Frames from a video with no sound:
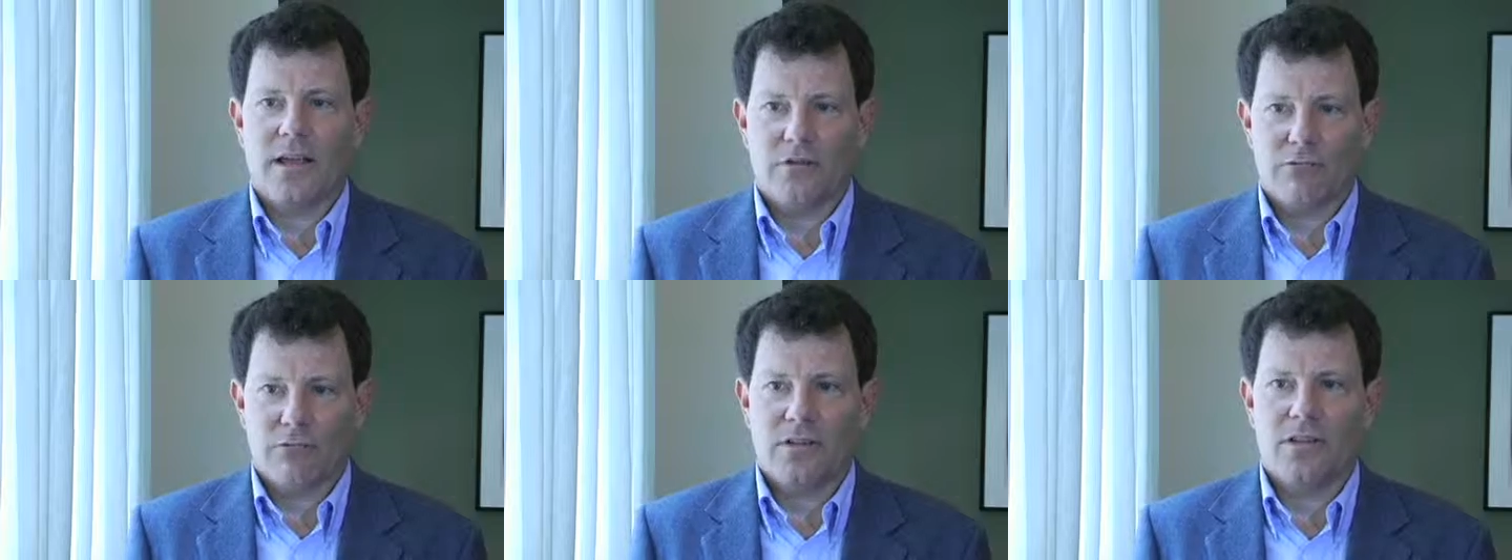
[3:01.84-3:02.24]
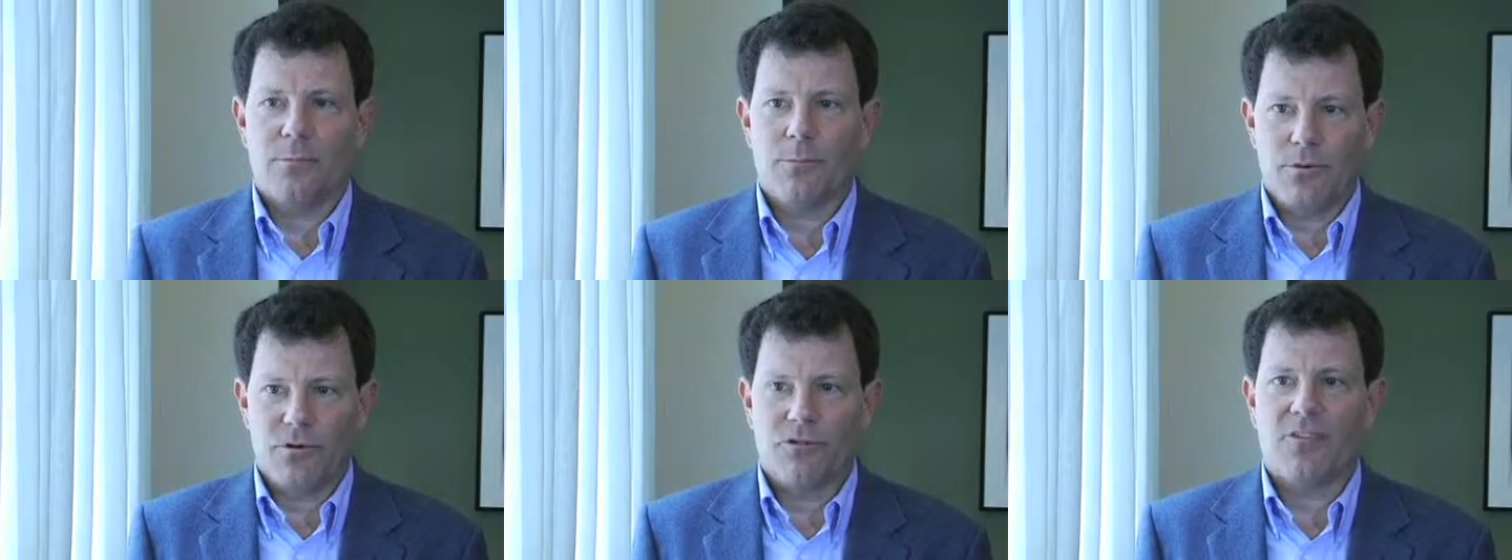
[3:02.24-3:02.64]
and really
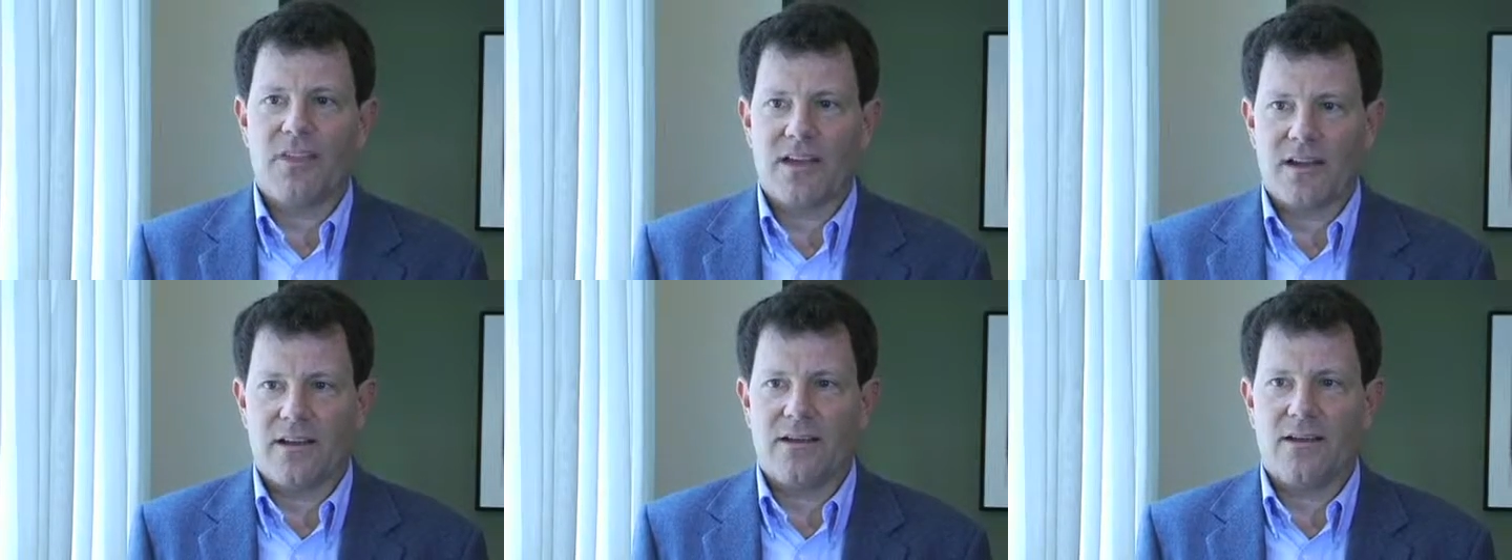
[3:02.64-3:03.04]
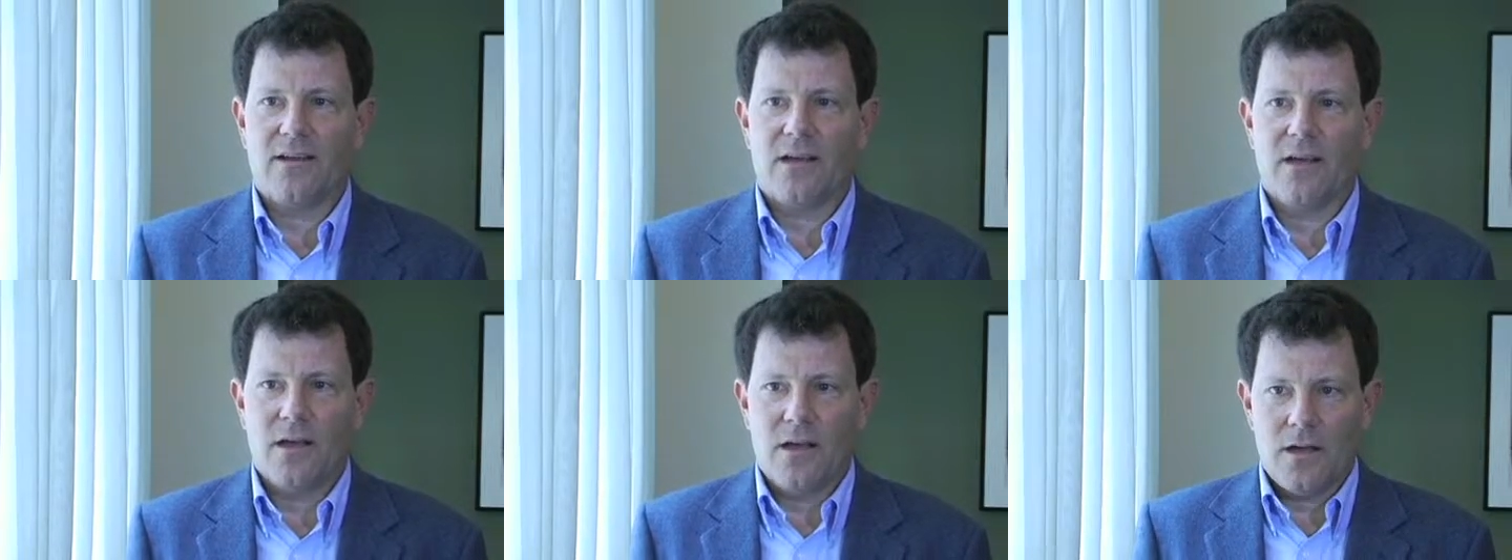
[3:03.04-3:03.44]
push that
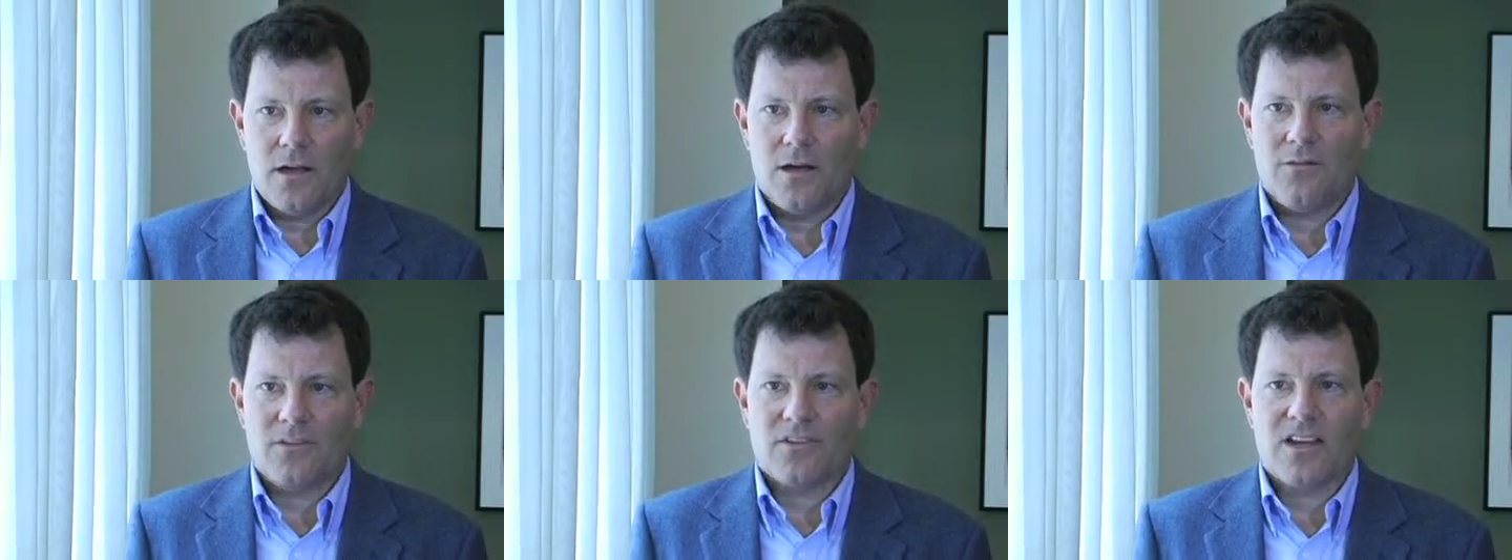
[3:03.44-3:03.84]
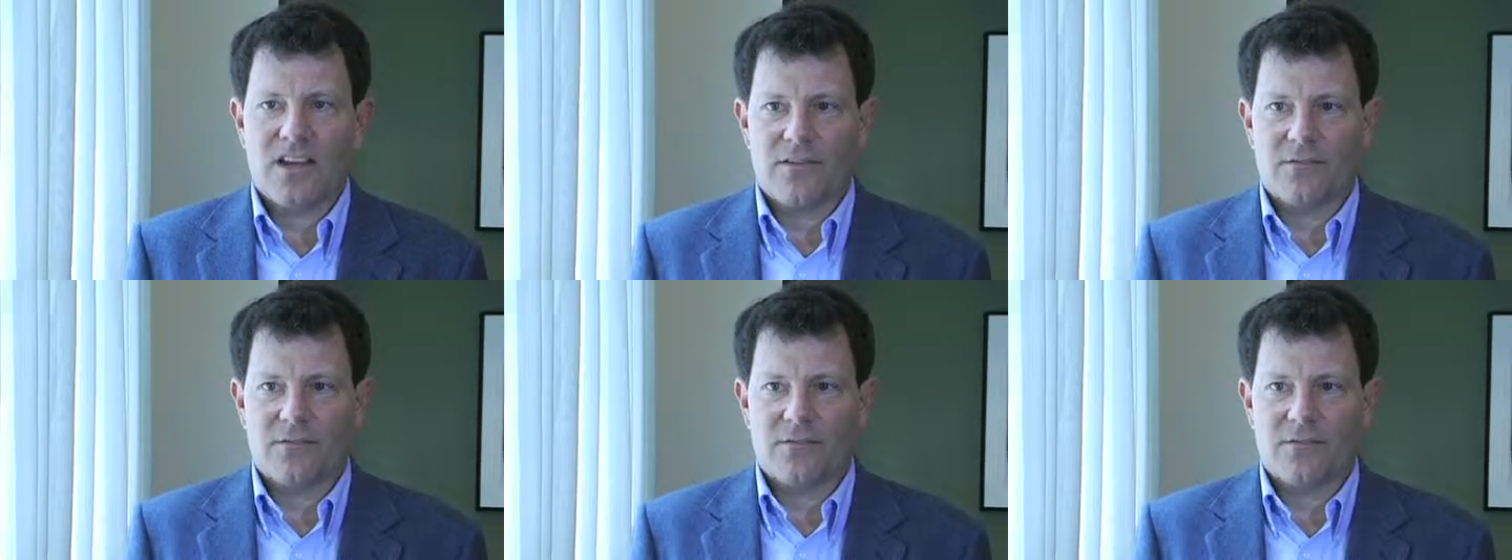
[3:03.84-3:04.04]
idea of this kind